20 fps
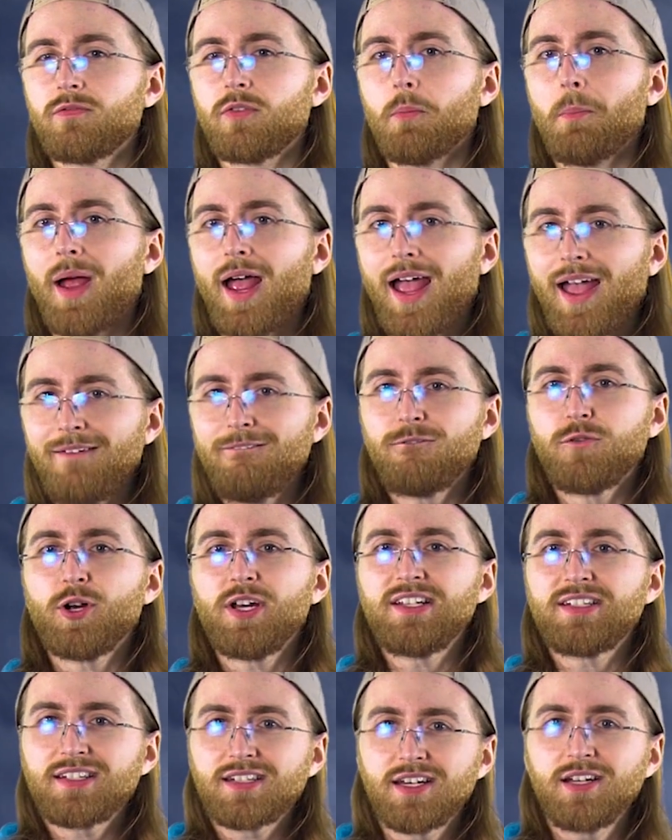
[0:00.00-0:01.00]
from
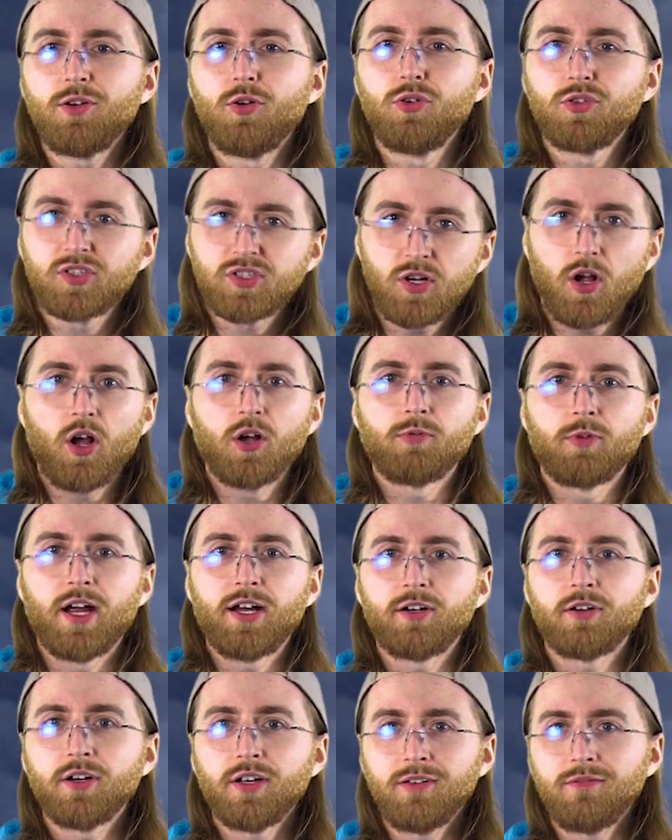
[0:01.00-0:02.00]
every single
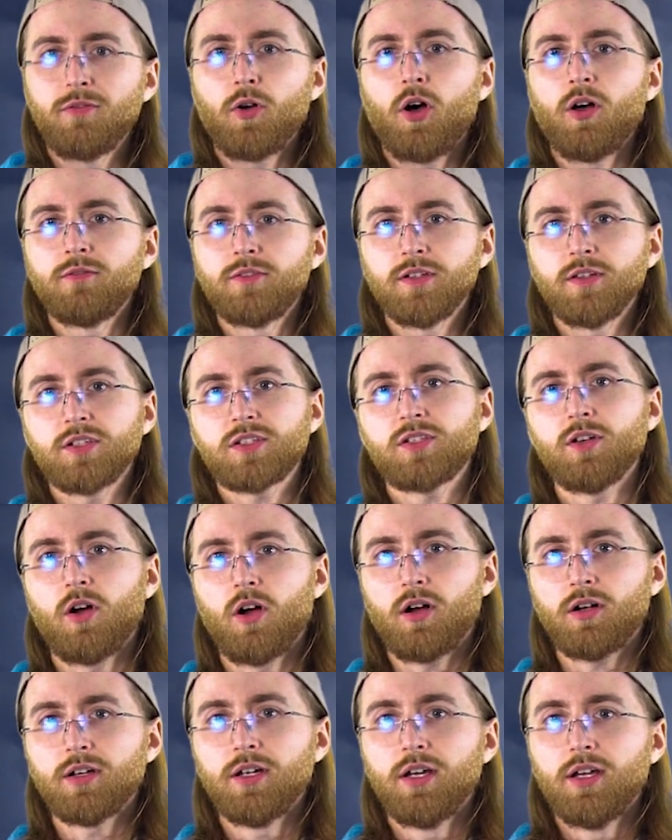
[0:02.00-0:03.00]
songwriter involved in the
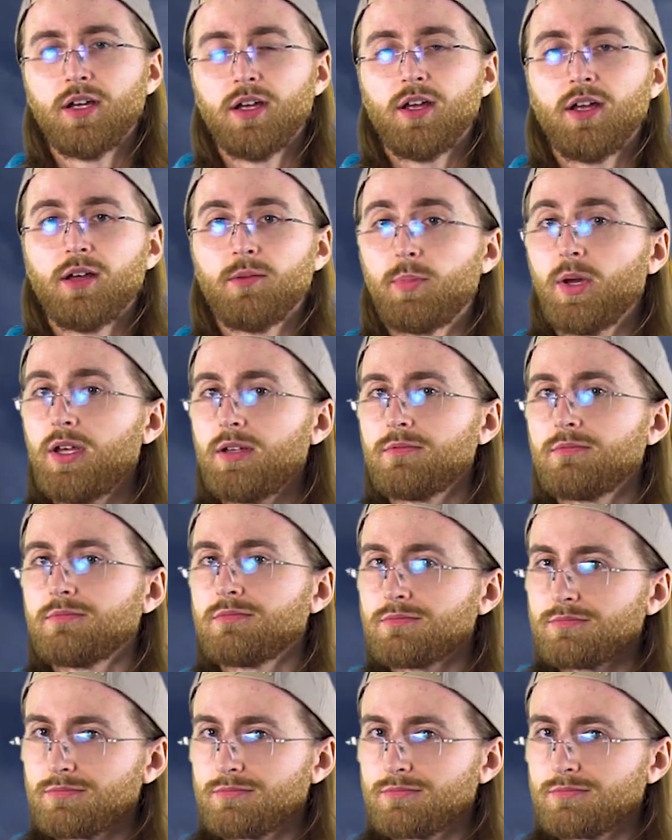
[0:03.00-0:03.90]
song. But